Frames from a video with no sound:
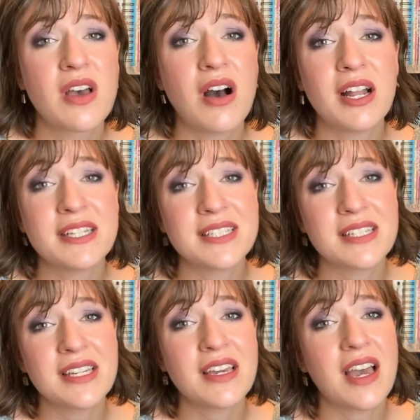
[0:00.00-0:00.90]

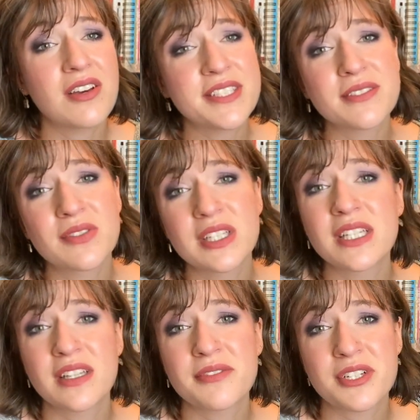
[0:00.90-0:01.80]
Honestly, I also really
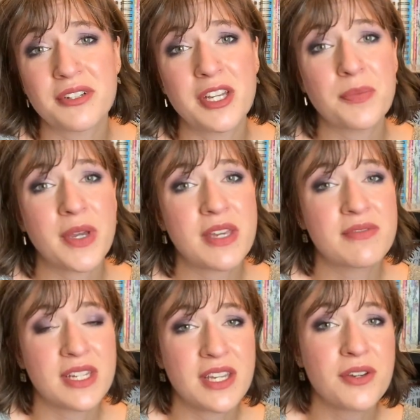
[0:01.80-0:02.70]
love sharing my
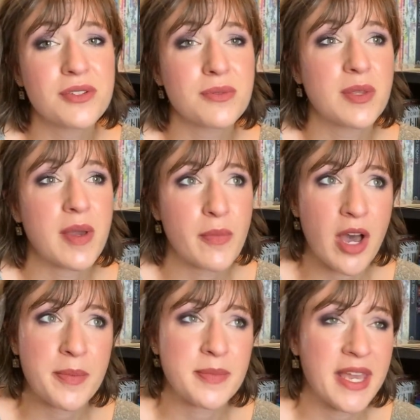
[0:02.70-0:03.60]
videos with my
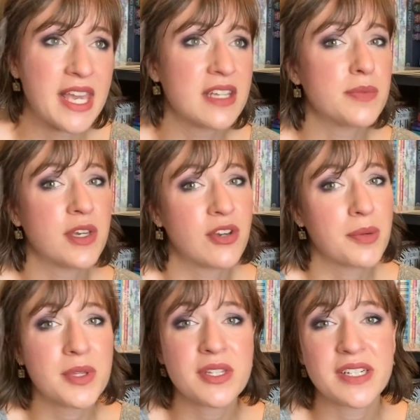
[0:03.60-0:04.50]
mom and my aunt, my
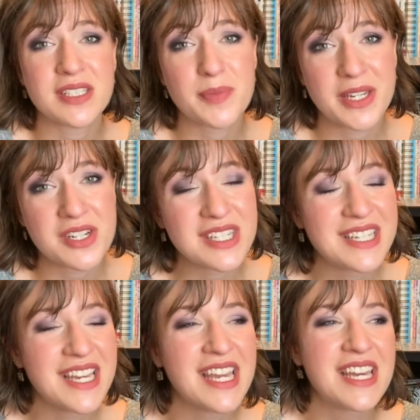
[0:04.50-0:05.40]
grandmother
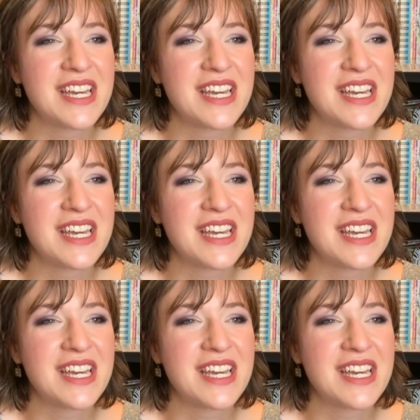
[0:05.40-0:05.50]
especially,